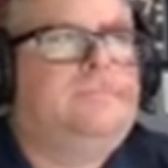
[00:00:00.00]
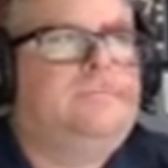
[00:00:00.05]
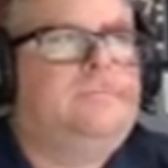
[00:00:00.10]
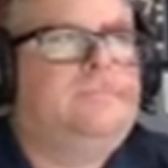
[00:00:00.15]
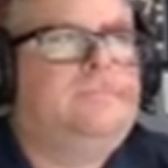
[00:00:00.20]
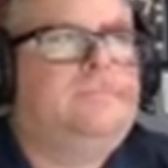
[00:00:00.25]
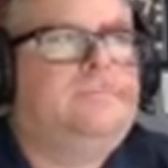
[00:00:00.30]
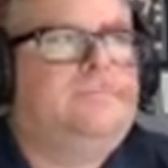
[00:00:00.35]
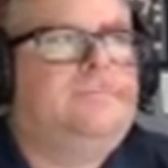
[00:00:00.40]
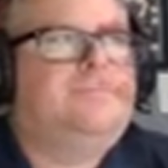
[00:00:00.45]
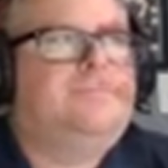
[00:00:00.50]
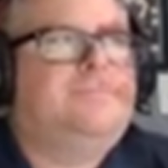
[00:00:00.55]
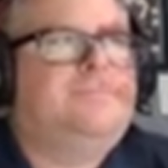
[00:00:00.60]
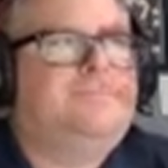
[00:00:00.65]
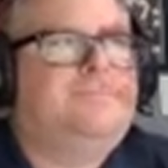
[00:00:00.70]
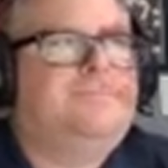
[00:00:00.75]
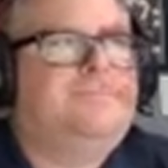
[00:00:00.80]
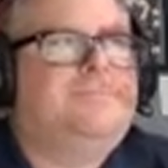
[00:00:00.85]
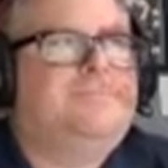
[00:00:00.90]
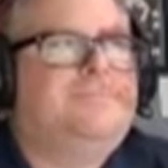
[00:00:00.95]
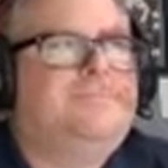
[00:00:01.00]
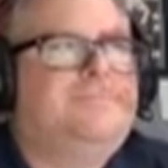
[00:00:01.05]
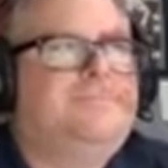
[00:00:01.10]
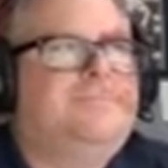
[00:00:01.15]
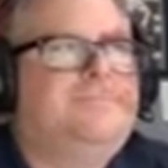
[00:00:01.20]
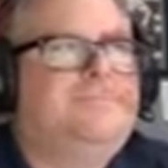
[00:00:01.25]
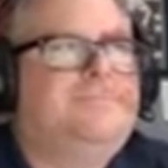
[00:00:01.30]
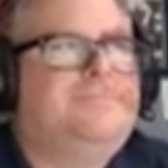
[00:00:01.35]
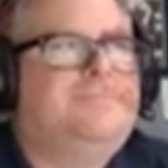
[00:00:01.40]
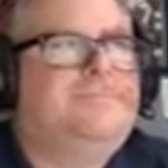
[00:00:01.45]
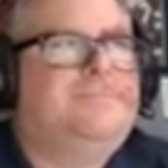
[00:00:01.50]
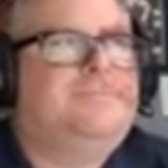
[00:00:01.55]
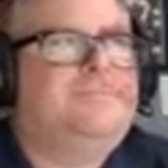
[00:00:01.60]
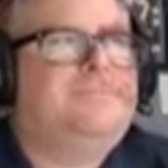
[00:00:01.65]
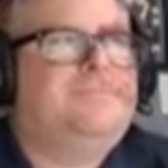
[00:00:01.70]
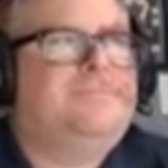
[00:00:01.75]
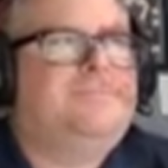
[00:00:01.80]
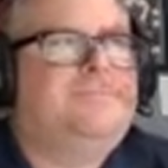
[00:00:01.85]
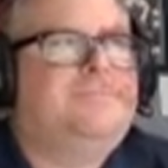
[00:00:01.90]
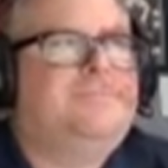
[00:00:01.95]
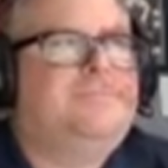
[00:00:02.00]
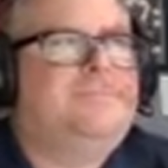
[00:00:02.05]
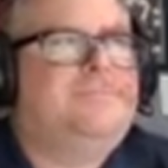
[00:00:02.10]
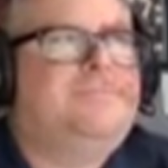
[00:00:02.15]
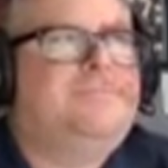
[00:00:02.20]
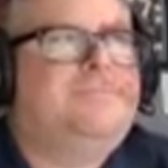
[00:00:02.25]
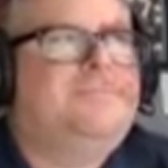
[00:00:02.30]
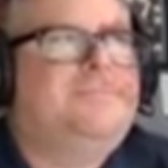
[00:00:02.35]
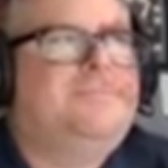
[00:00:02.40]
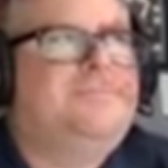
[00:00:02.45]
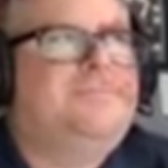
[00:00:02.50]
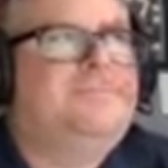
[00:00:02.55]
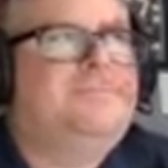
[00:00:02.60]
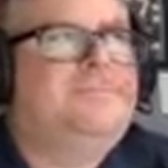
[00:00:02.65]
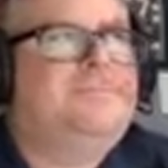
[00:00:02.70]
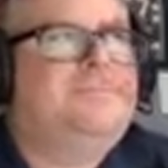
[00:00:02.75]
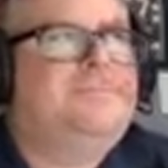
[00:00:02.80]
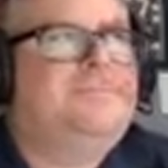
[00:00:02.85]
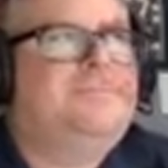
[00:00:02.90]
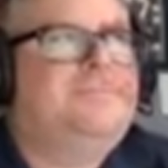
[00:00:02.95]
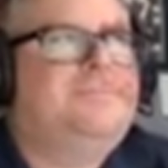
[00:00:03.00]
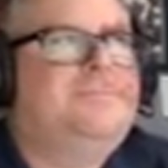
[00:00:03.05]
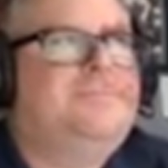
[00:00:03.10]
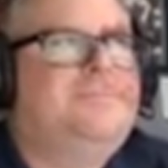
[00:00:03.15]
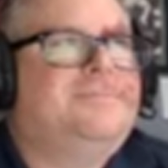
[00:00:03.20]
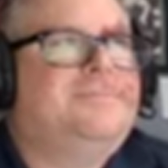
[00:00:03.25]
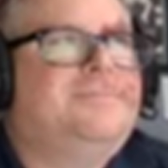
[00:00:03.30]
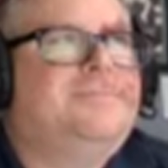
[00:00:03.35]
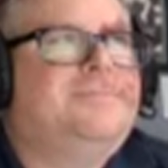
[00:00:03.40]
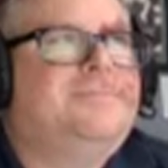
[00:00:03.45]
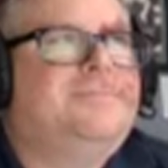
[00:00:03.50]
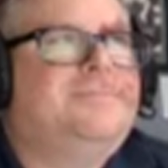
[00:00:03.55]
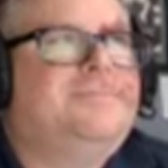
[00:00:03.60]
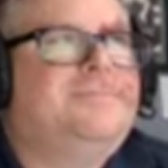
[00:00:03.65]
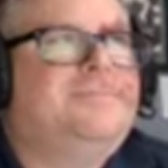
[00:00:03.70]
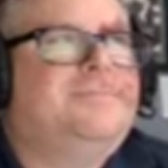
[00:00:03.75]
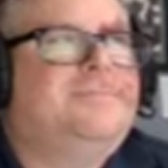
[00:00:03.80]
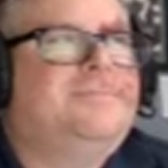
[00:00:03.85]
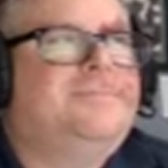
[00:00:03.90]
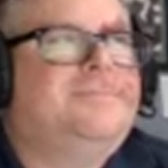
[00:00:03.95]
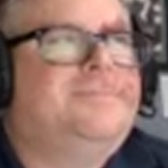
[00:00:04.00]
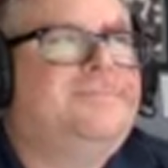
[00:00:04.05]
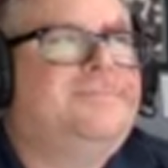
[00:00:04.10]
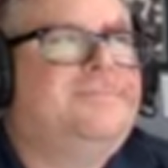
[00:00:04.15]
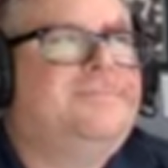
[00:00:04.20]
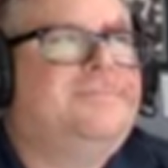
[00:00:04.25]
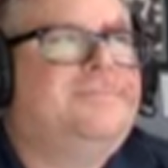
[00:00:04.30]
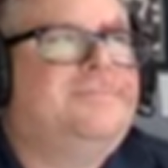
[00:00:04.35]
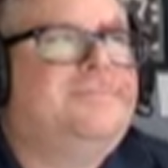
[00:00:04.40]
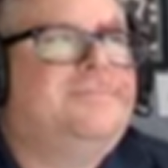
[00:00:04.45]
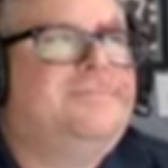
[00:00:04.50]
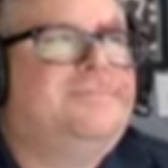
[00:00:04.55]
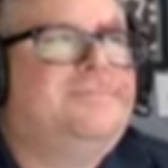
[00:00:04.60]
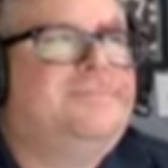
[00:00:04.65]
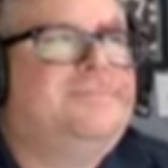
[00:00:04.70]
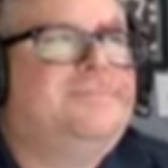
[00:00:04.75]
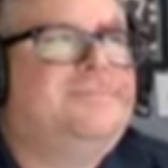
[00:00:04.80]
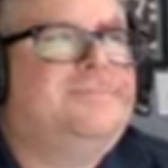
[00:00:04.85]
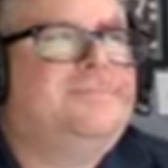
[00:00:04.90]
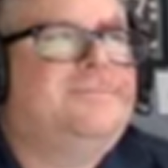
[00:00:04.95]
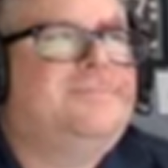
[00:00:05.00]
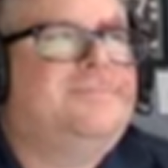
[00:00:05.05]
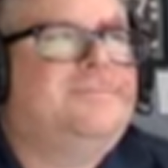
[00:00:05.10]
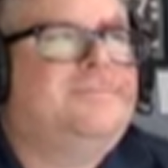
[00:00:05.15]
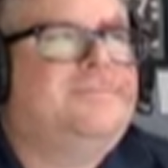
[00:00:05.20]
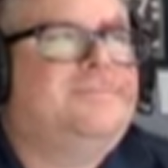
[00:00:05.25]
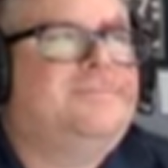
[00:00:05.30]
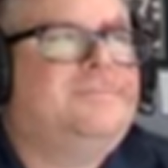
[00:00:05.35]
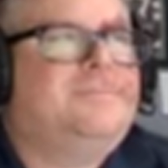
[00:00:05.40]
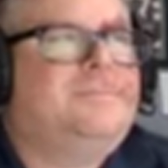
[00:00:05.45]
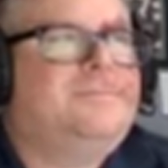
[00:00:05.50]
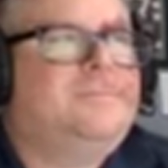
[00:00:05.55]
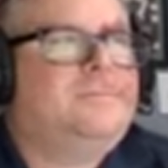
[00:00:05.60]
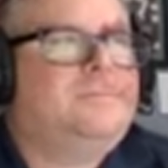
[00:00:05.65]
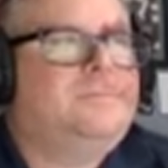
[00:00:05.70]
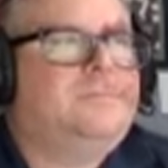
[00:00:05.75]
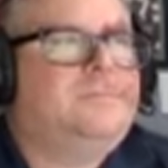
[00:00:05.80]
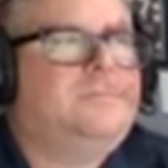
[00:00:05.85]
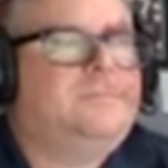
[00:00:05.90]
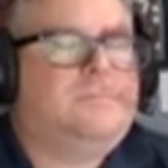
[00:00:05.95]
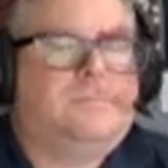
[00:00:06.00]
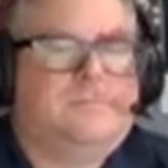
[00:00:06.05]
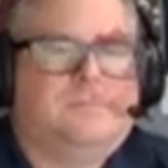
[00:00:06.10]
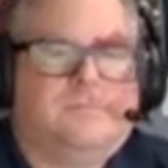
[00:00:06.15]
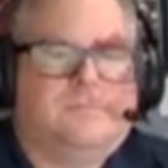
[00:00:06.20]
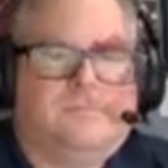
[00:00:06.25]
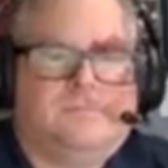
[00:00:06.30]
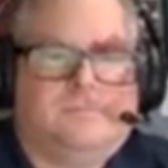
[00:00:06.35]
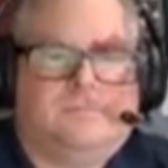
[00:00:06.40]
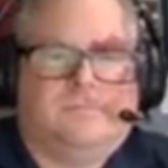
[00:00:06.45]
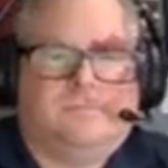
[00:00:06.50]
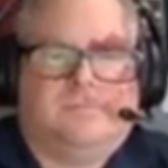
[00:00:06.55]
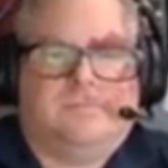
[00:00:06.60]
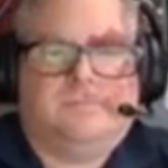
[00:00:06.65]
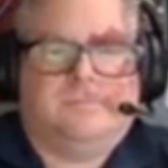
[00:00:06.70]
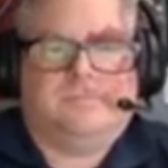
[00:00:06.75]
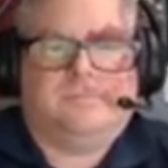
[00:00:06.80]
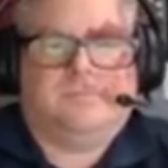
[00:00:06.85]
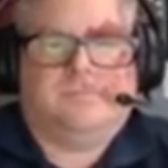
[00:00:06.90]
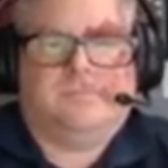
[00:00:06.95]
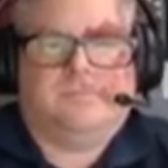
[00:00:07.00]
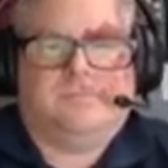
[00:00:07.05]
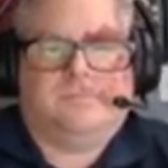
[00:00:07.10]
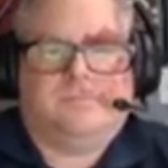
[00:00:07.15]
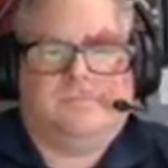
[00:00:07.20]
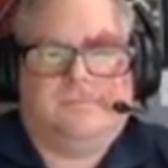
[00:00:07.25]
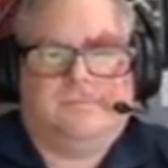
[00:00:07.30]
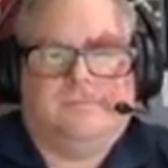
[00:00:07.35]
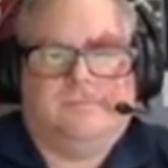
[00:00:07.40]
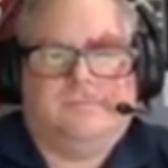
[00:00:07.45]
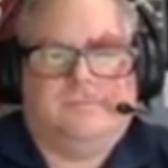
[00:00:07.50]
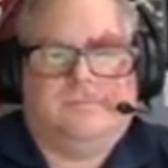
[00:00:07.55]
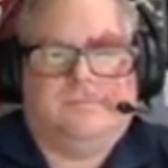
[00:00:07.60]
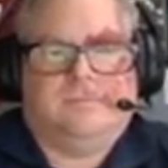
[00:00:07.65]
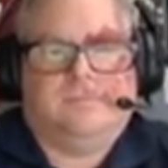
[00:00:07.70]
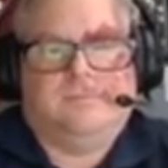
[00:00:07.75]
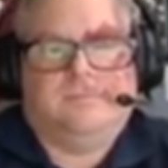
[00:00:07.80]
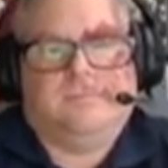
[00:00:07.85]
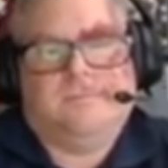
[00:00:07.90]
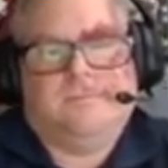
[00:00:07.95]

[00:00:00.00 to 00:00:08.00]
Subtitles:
The person shown says nothing.